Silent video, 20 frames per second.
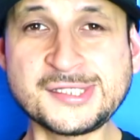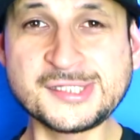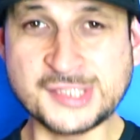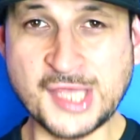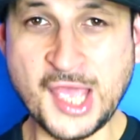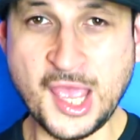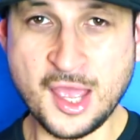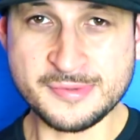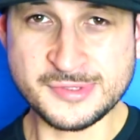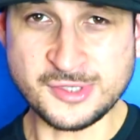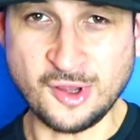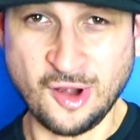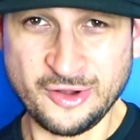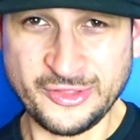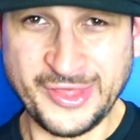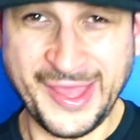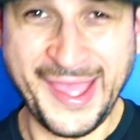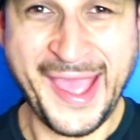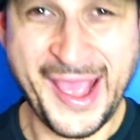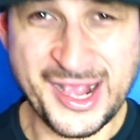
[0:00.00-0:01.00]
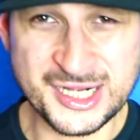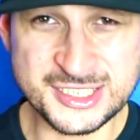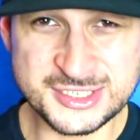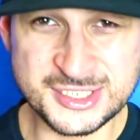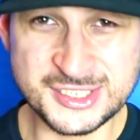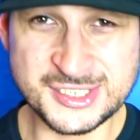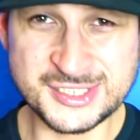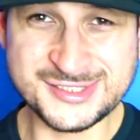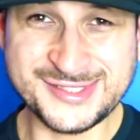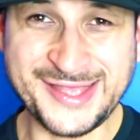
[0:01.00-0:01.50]
steps are the
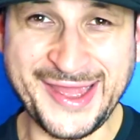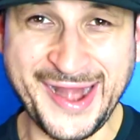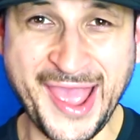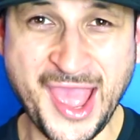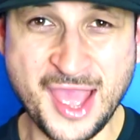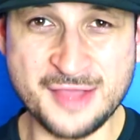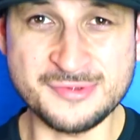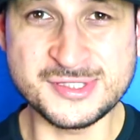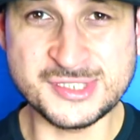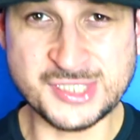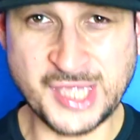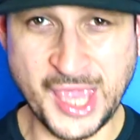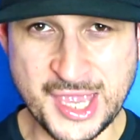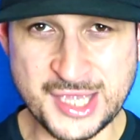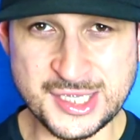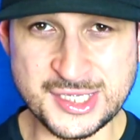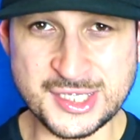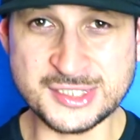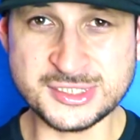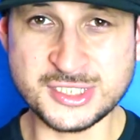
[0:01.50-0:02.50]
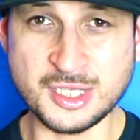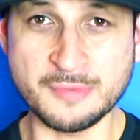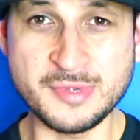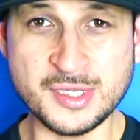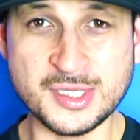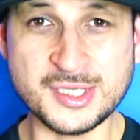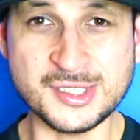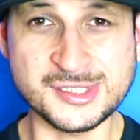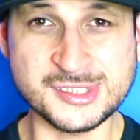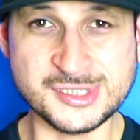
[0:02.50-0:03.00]
actions that I have taken to
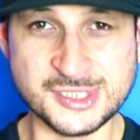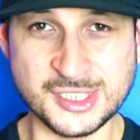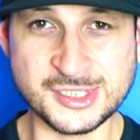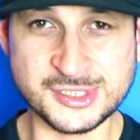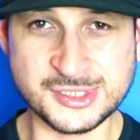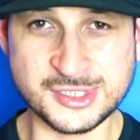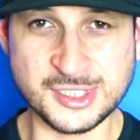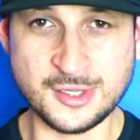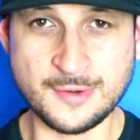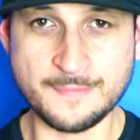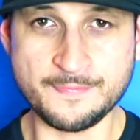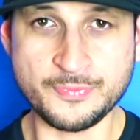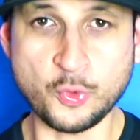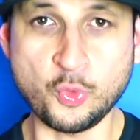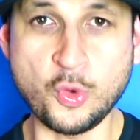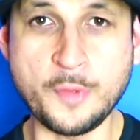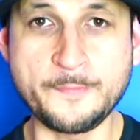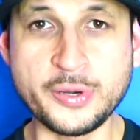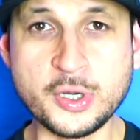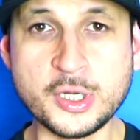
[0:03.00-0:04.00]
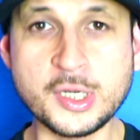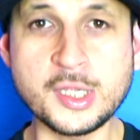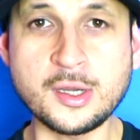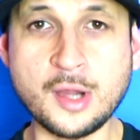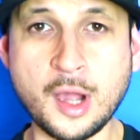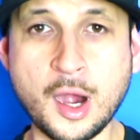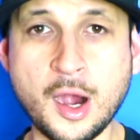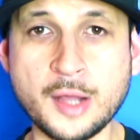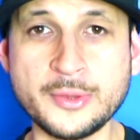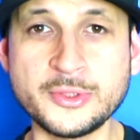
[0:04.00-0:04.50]
be consistent with putting
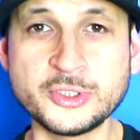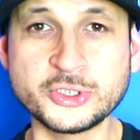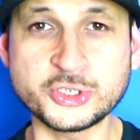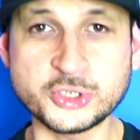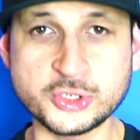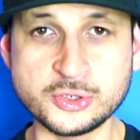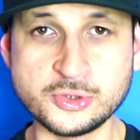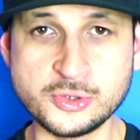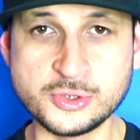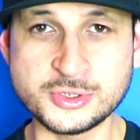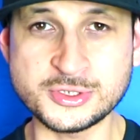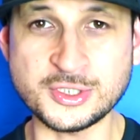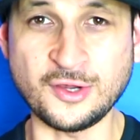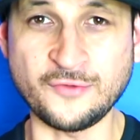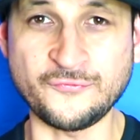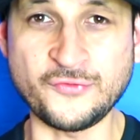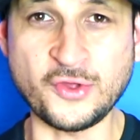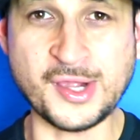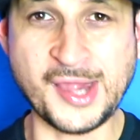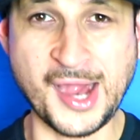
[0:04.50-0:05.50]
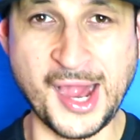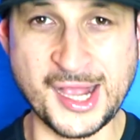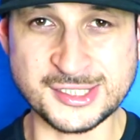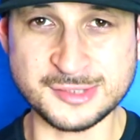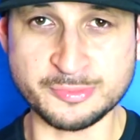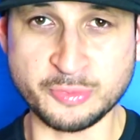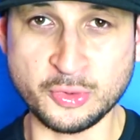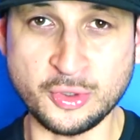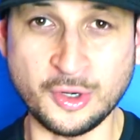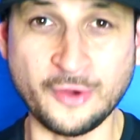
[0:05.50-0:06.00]
on the shoes of the
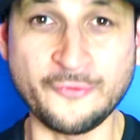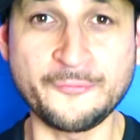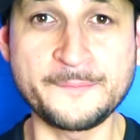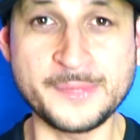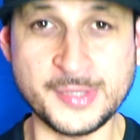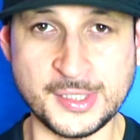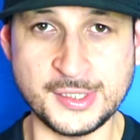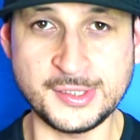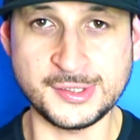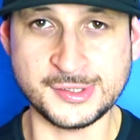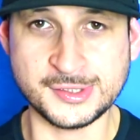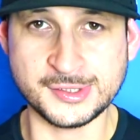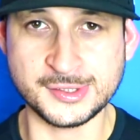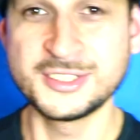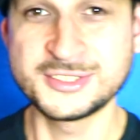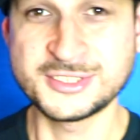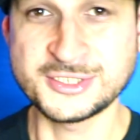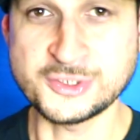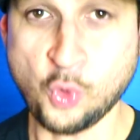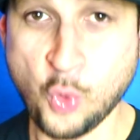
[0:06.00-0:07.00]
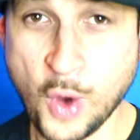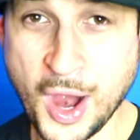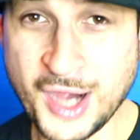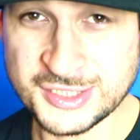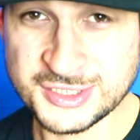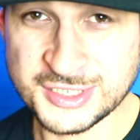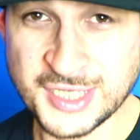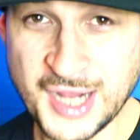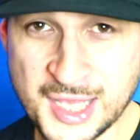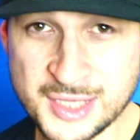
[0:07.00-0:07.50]
gospel of peace. So
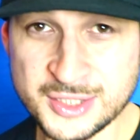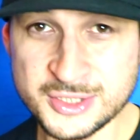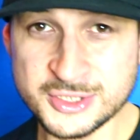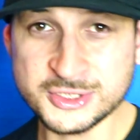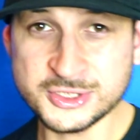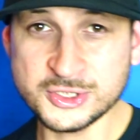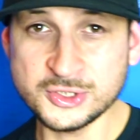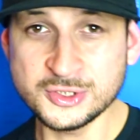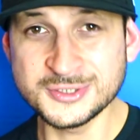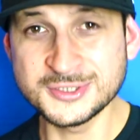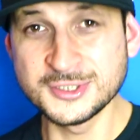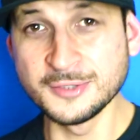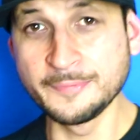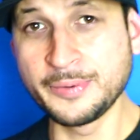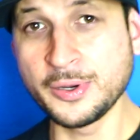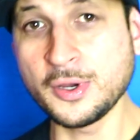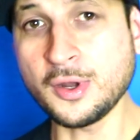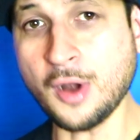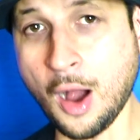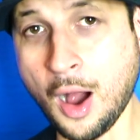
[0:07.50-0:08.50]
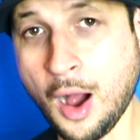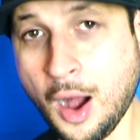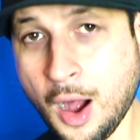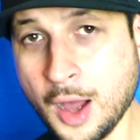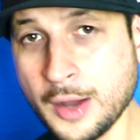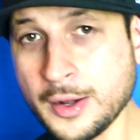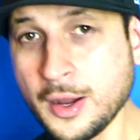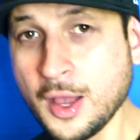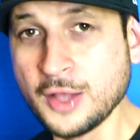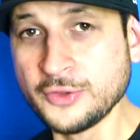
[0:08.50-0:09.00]
I challenge you to put
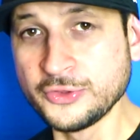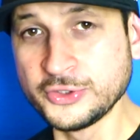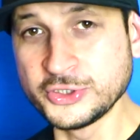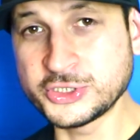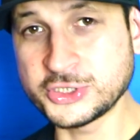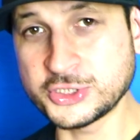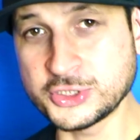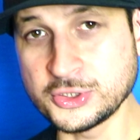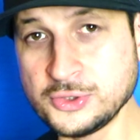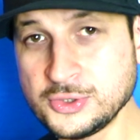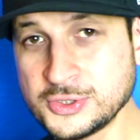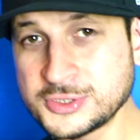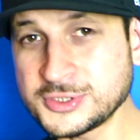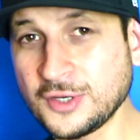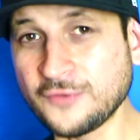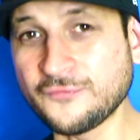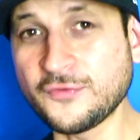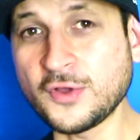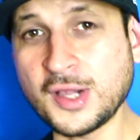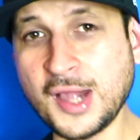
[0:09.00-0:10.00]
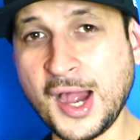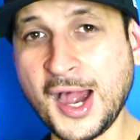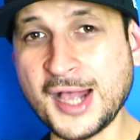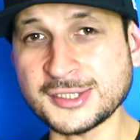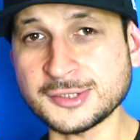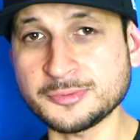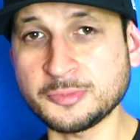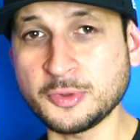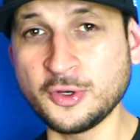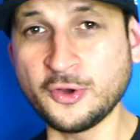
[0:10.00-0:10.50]
on the shoes of the
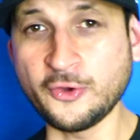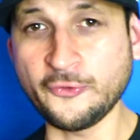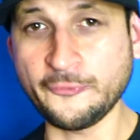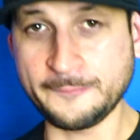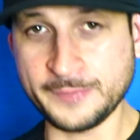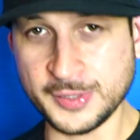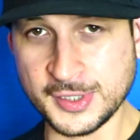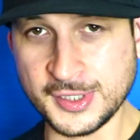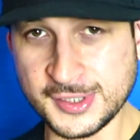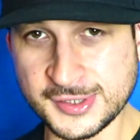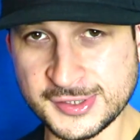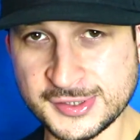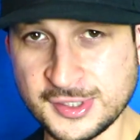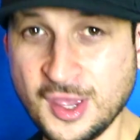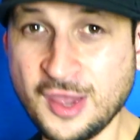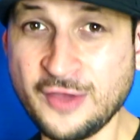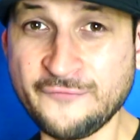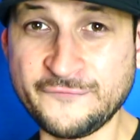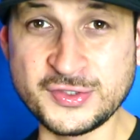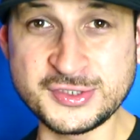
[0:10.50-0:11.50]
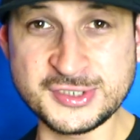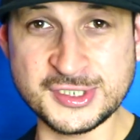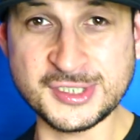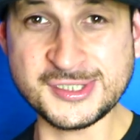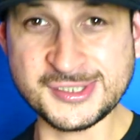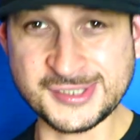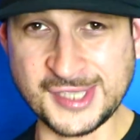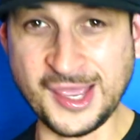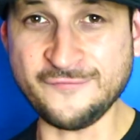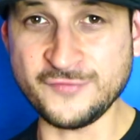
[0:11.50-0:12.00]
gospel of peace for
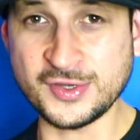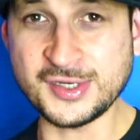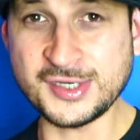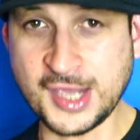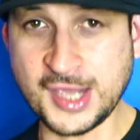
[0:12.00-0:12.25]
just seven